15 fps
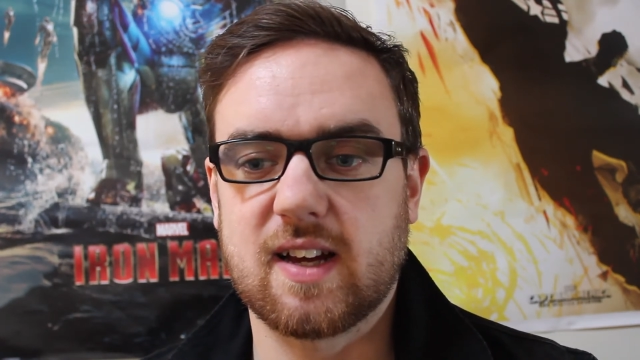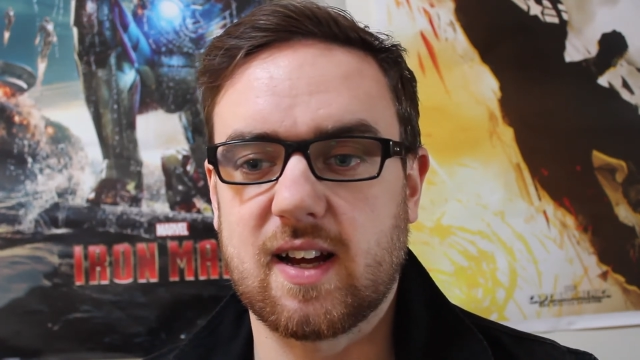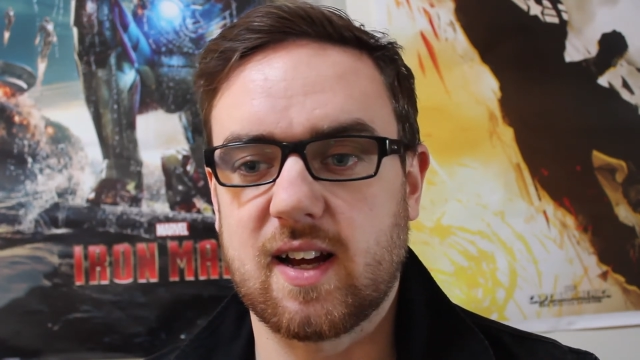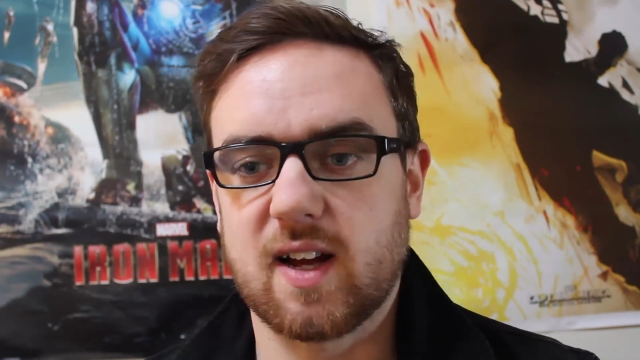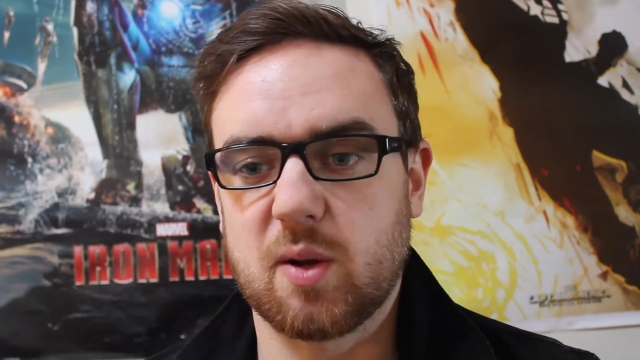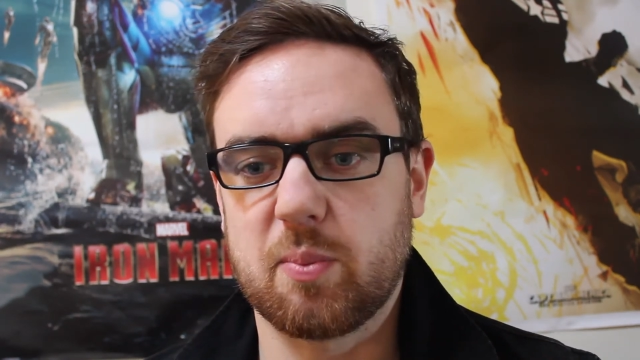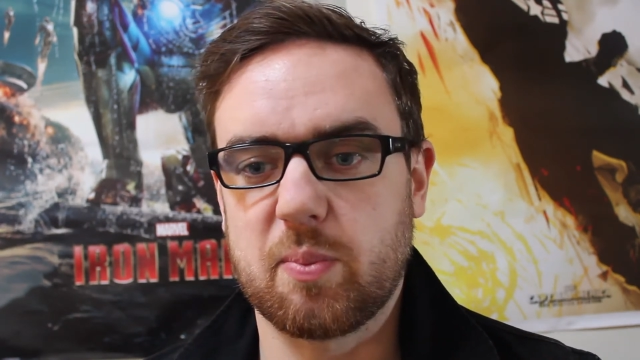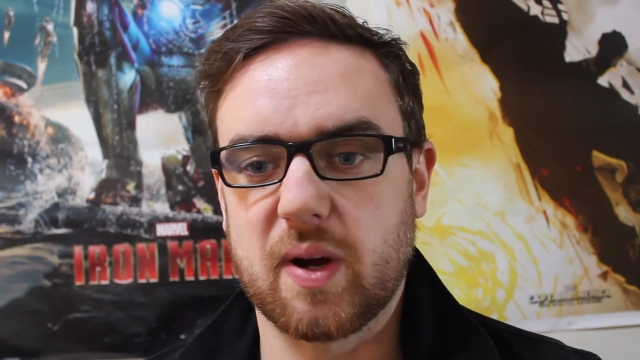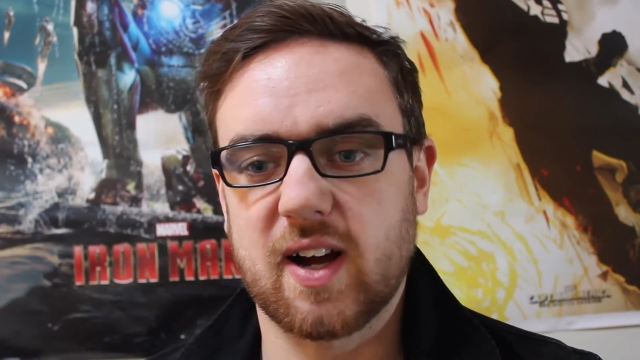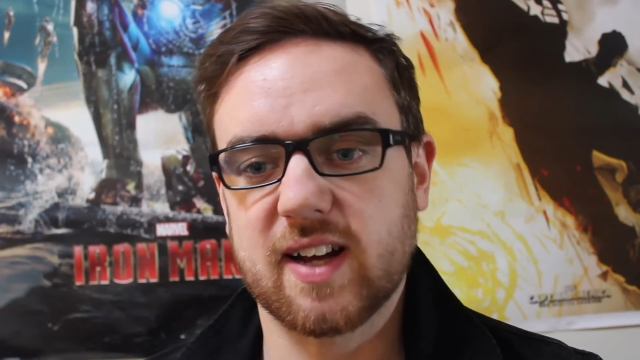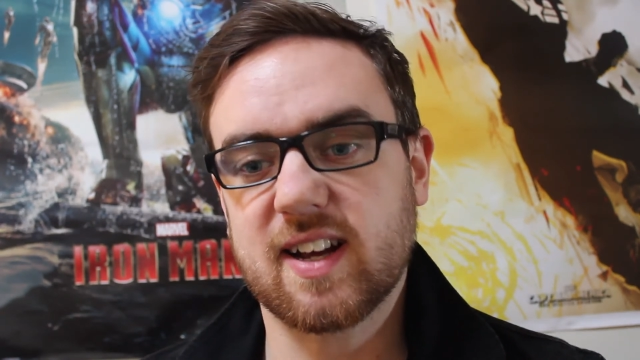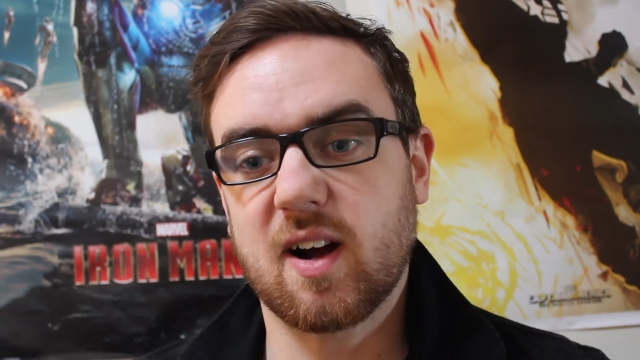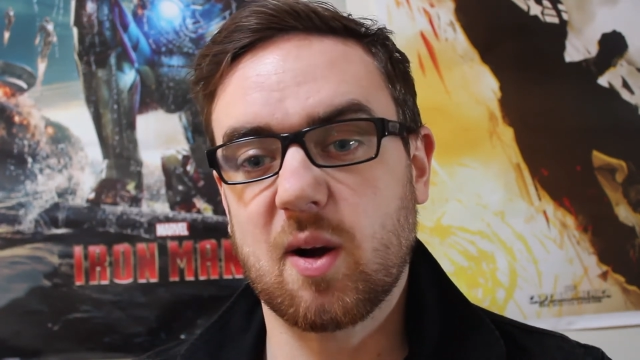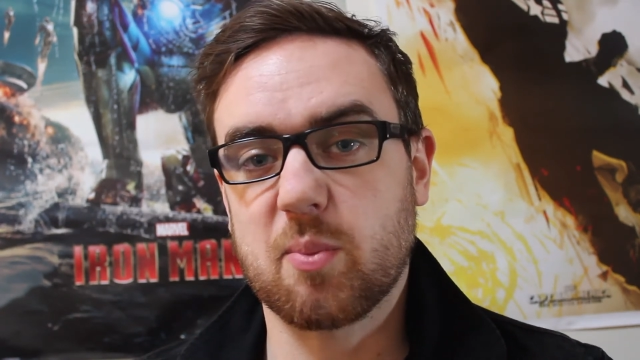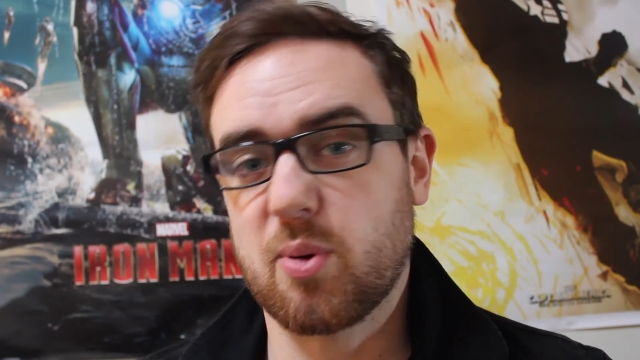but
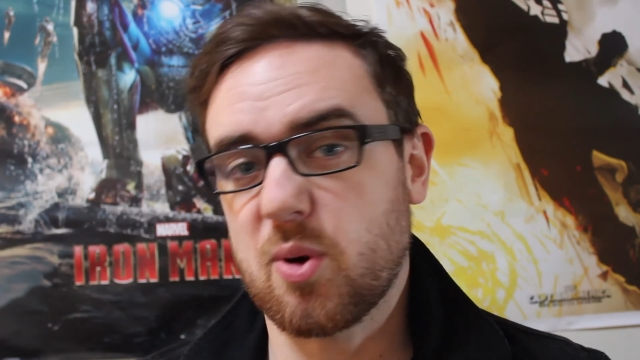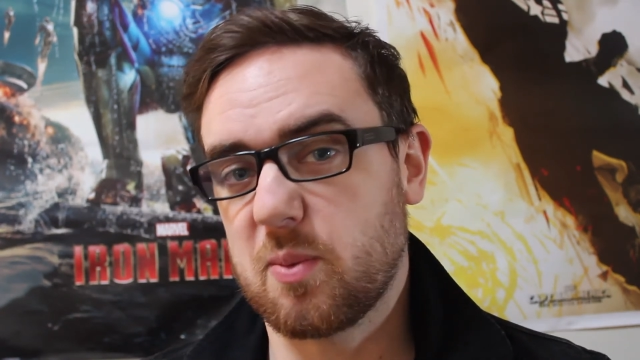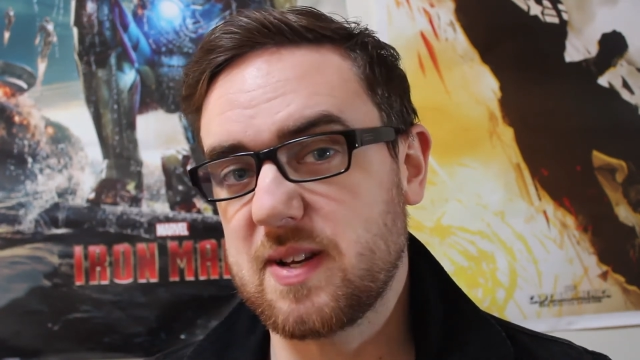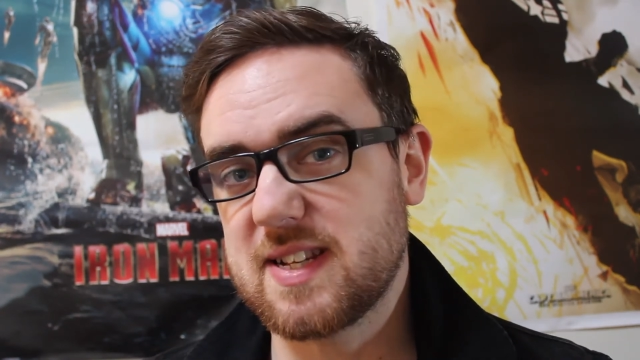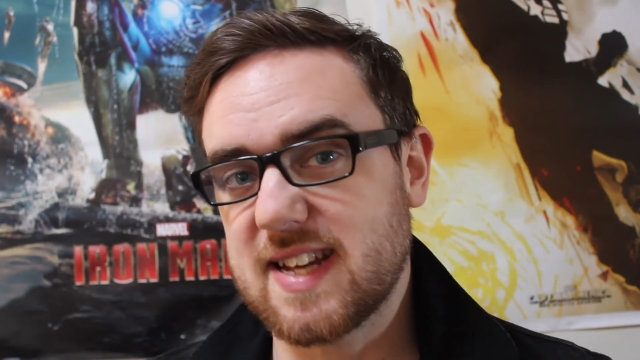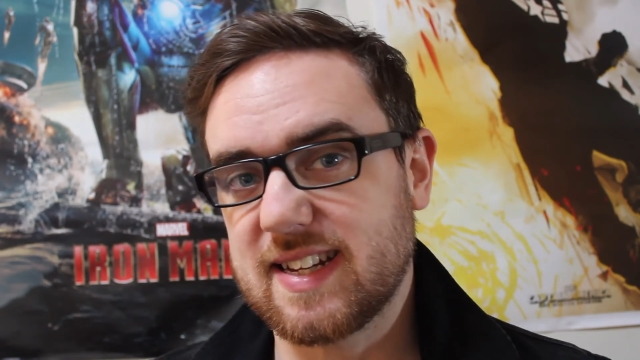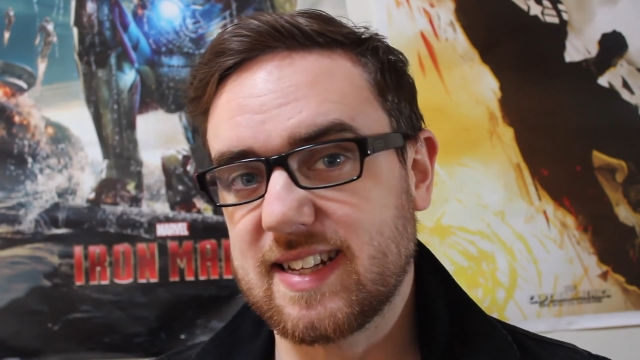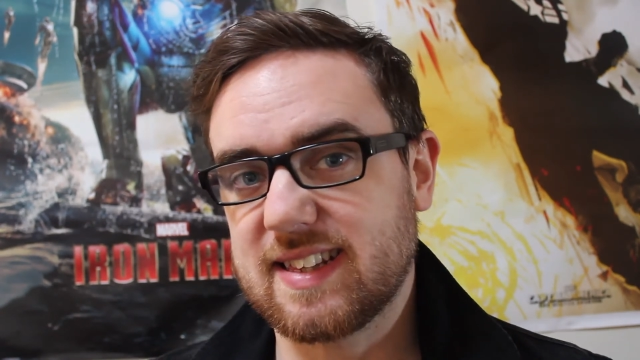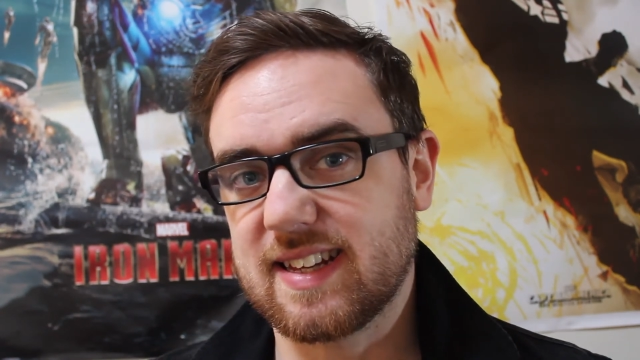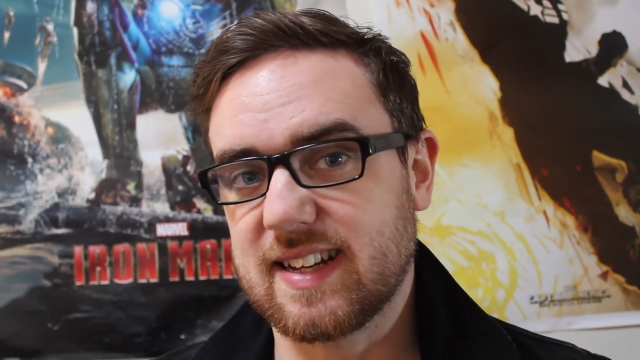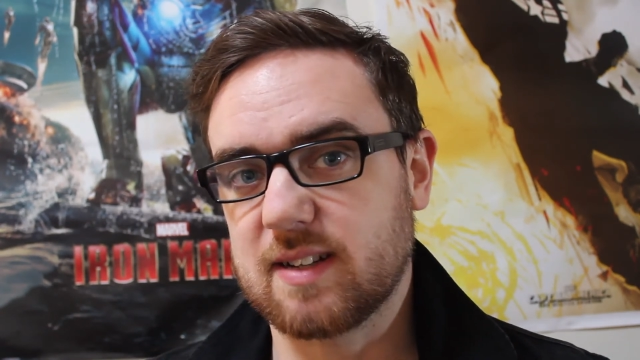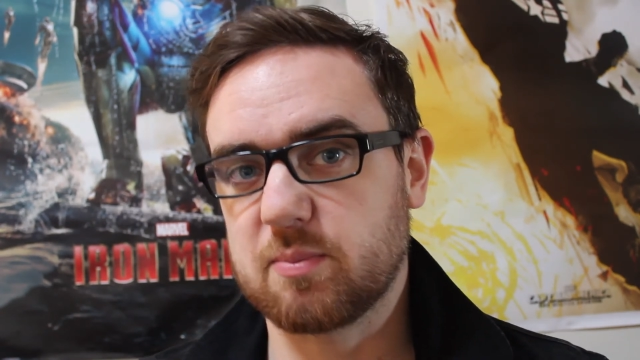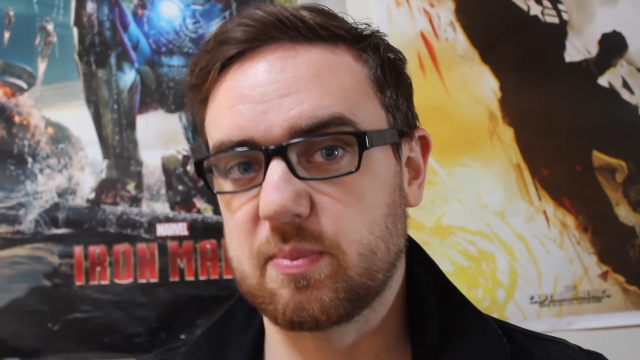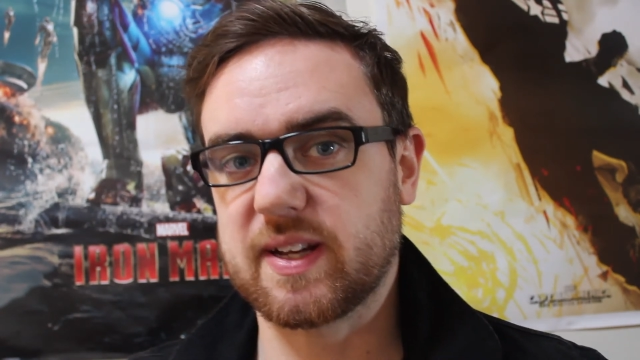I can't promise anything